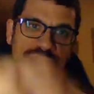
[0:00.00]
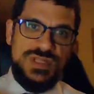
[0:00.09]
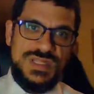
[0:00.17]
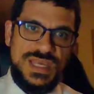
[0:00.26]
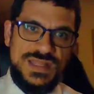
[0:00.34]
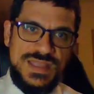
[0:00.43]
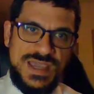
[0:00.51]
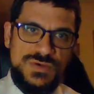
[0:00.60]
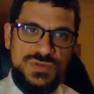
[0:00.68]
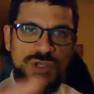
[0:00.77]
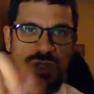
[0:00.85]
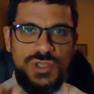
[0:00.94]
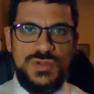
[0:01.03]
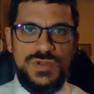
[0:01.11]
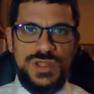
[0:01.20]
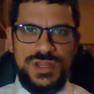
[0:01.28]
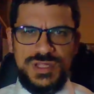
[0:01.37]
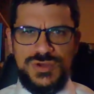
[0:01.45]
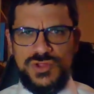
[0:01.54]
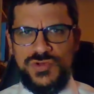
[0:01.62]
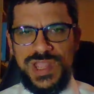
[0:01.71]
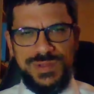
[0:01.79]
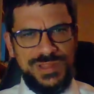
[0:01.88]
its head down, you know that it's a kosher animal.